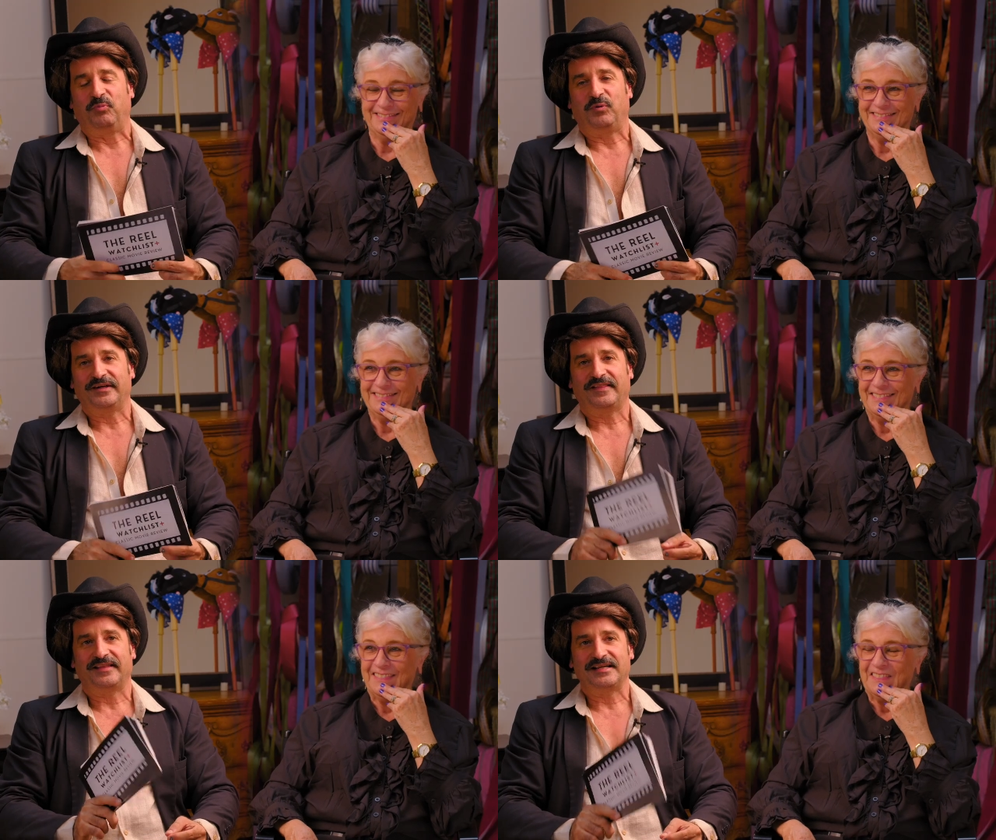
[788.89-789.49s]

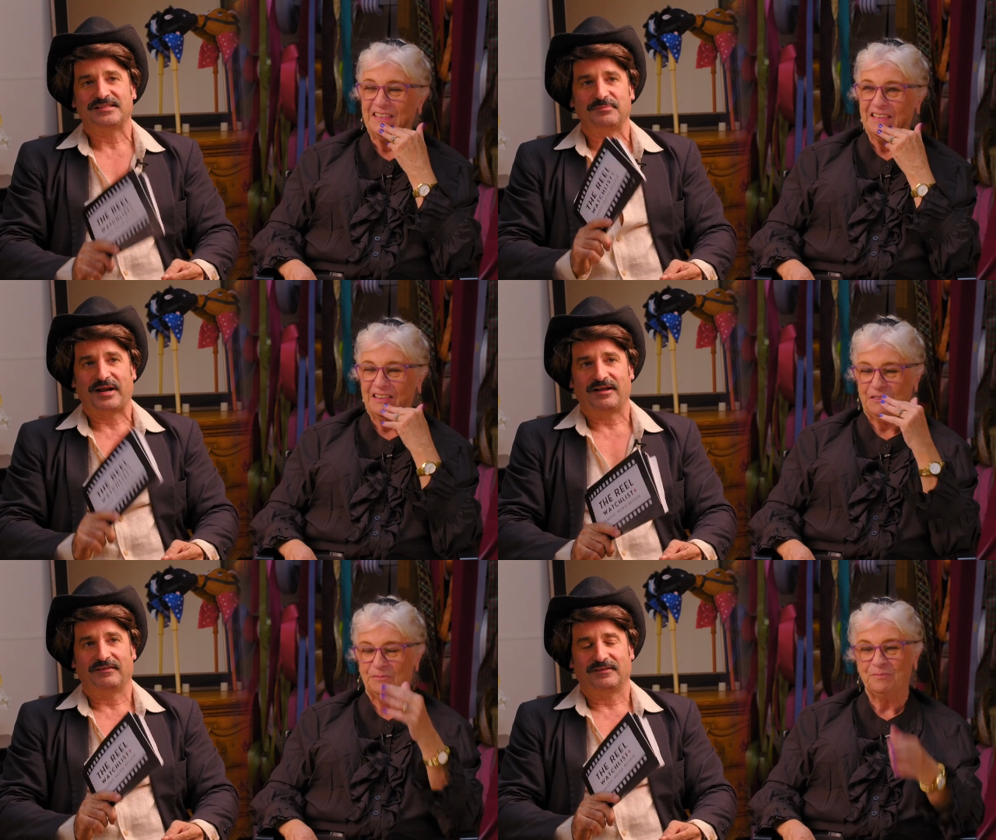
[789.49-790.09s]
Speaker 1: One of the things
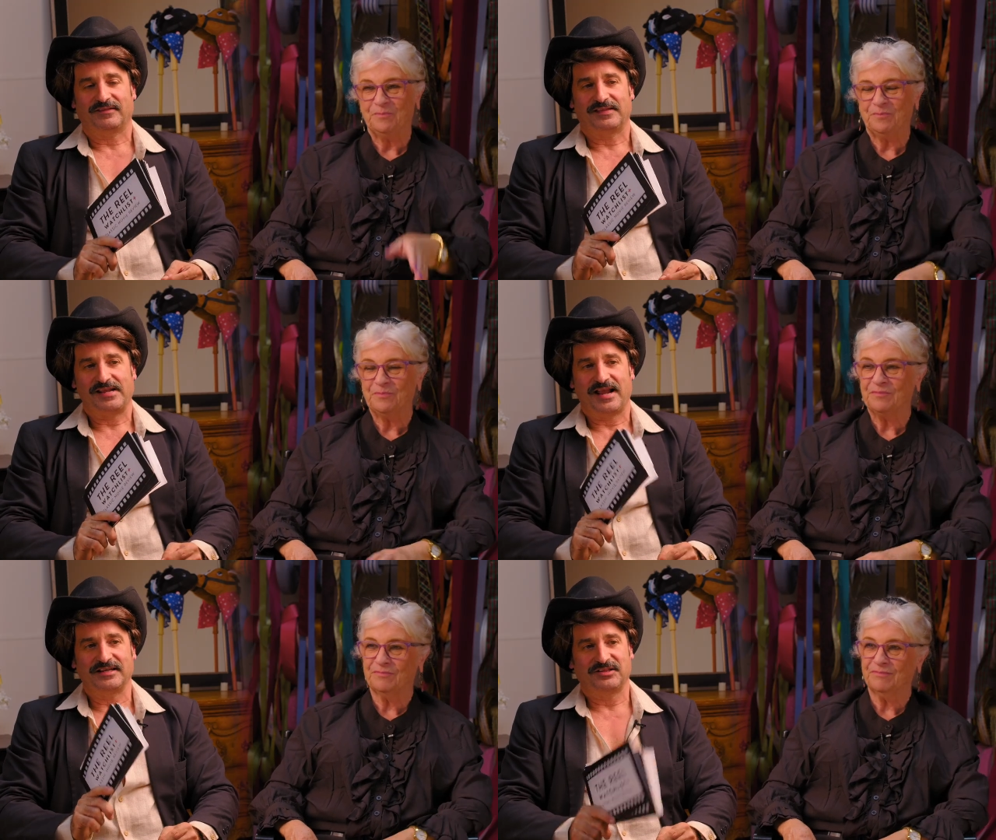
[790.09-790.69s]
about
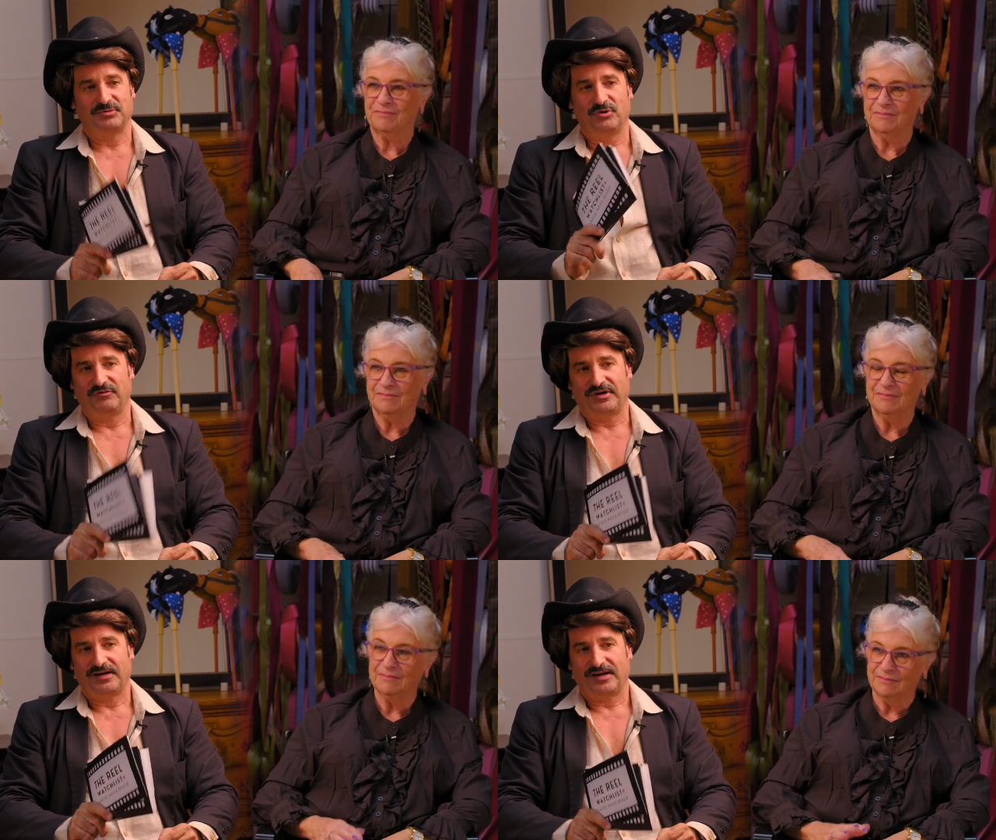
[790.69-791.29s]
the end of the
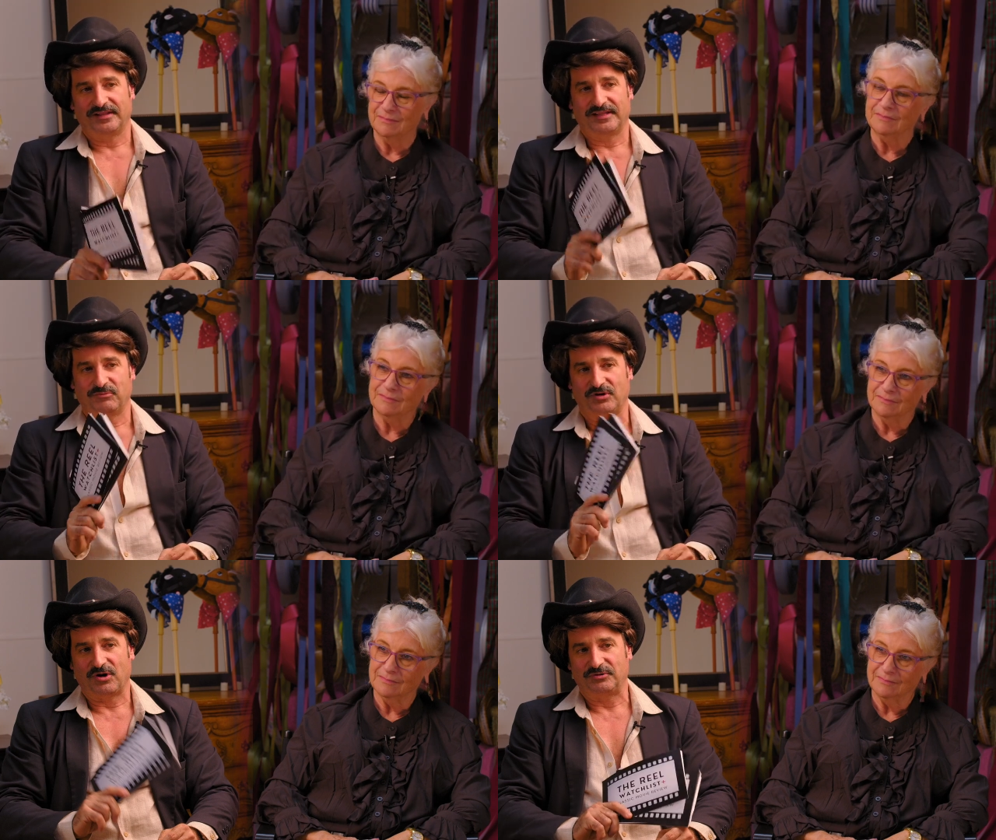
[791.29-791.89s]
movie, and then
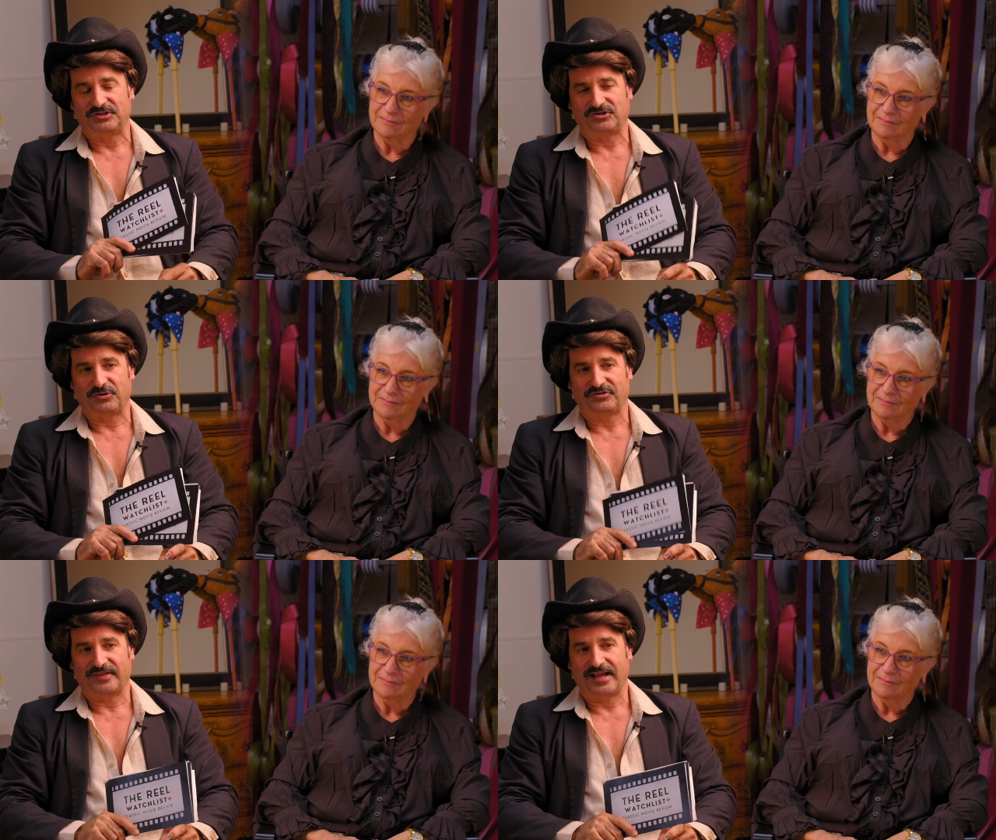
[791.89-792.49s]
we'll go into
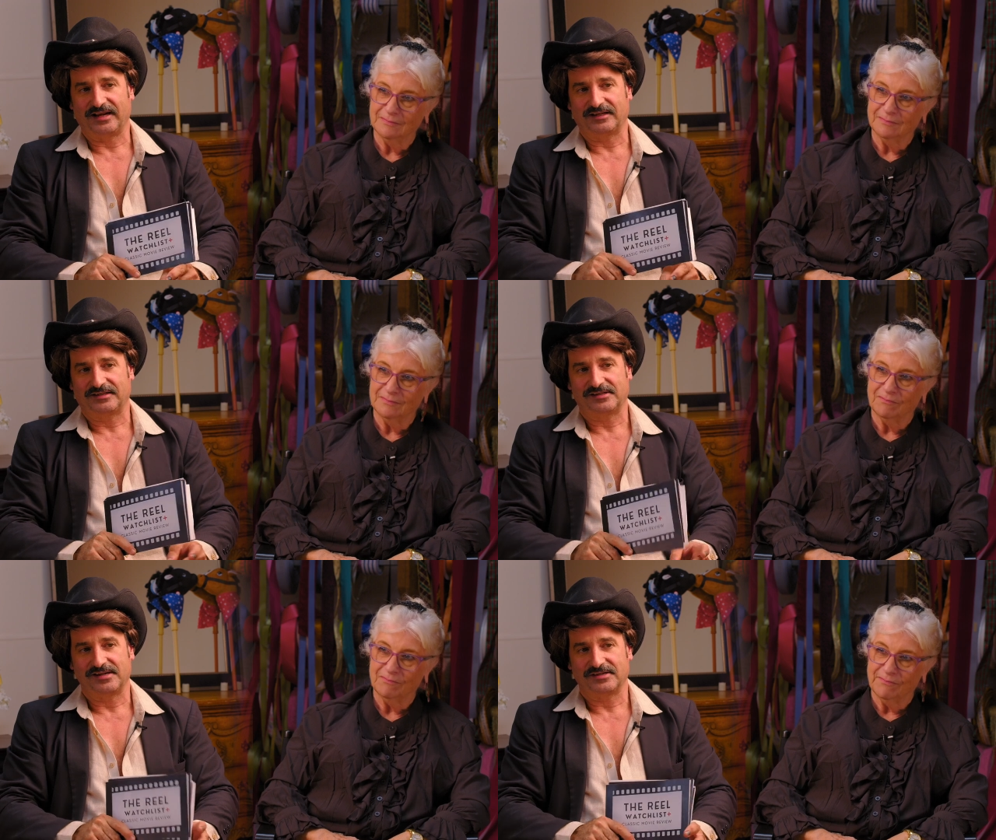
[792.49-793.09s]
Joe's thing,
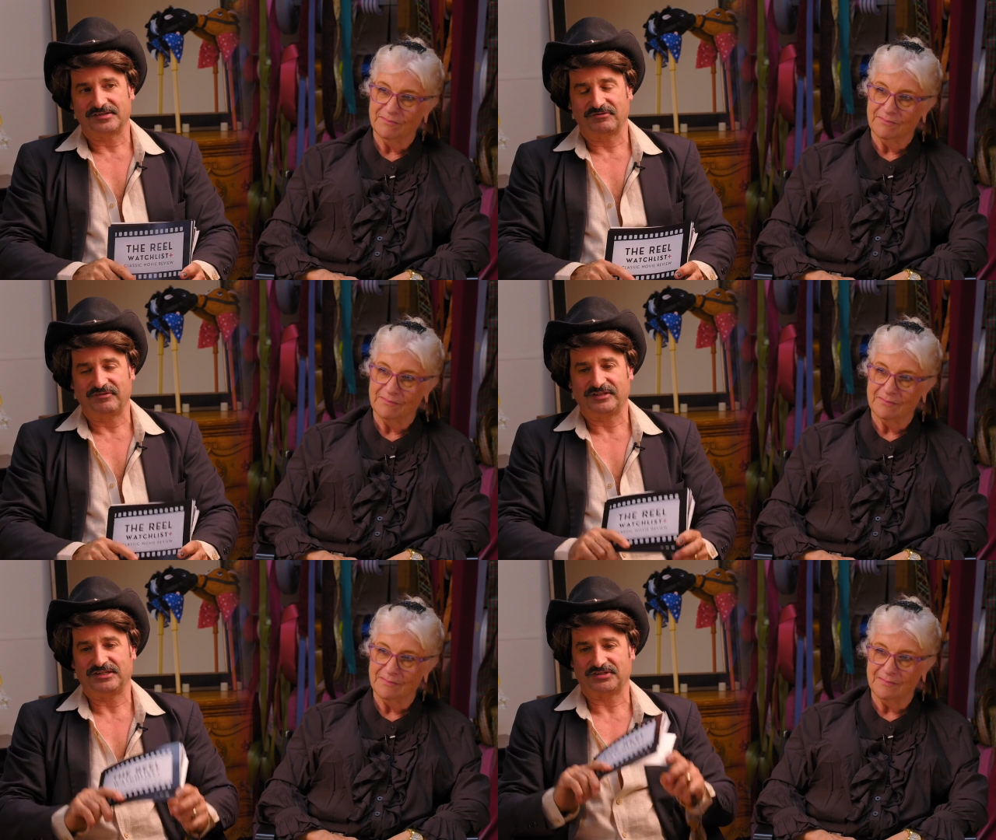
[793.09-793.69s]
because it
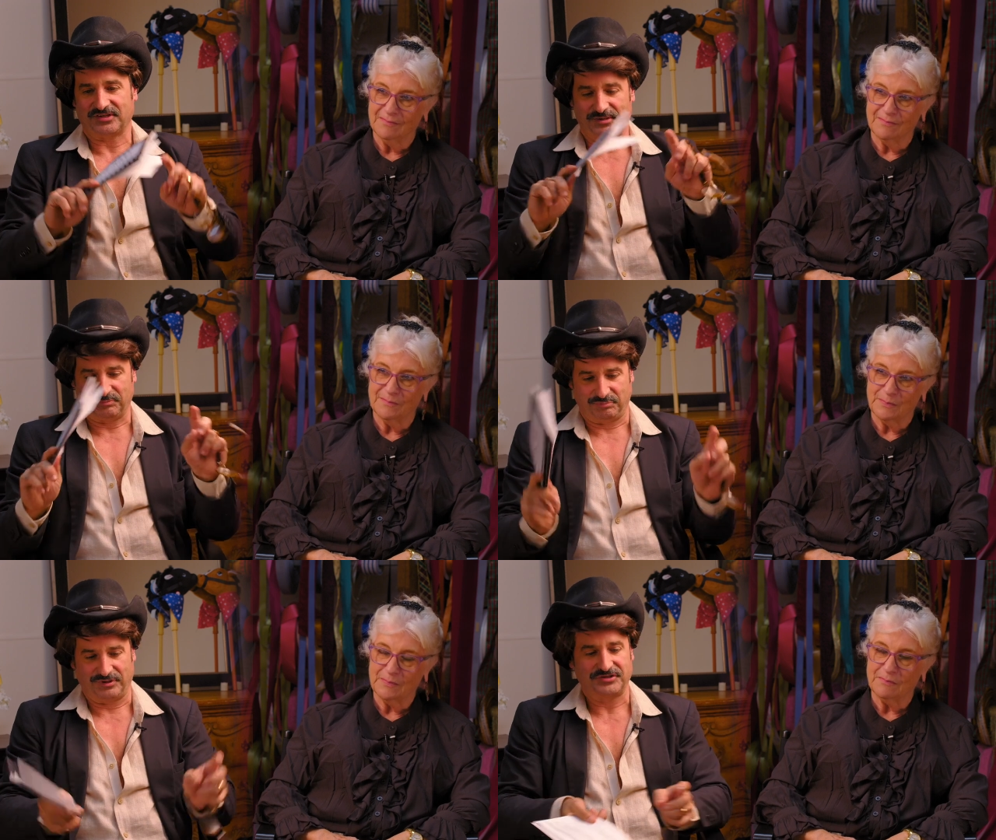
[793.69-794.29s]
really just like
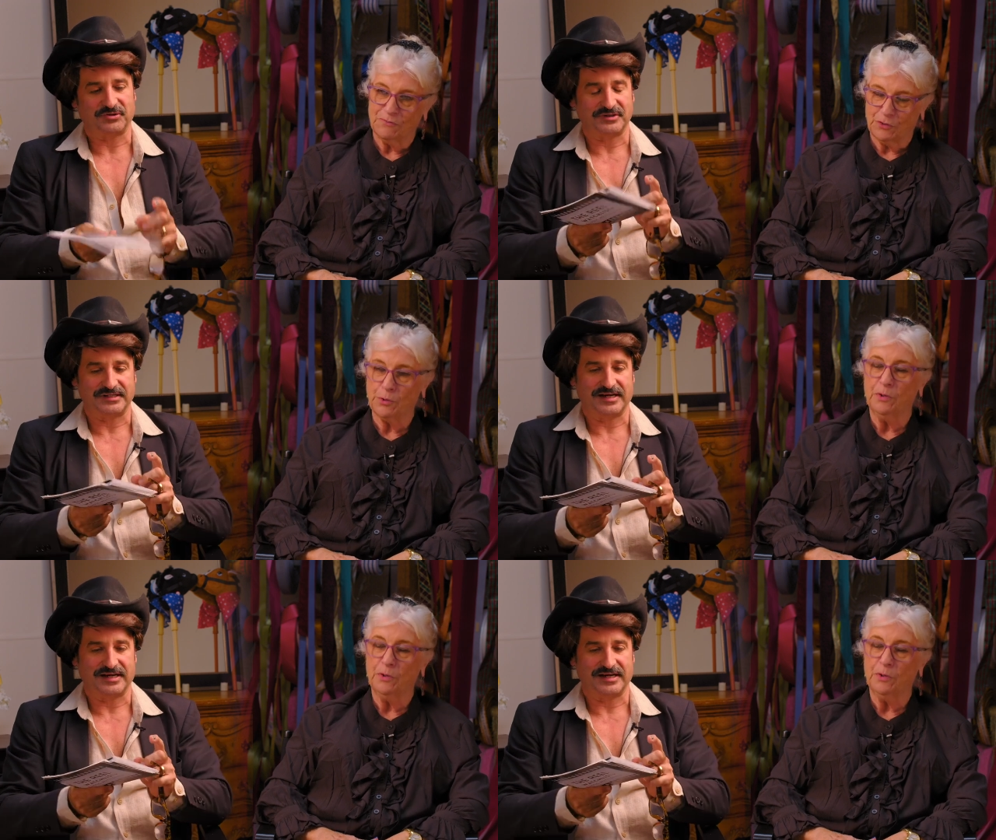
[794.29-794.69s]
brings it all sure.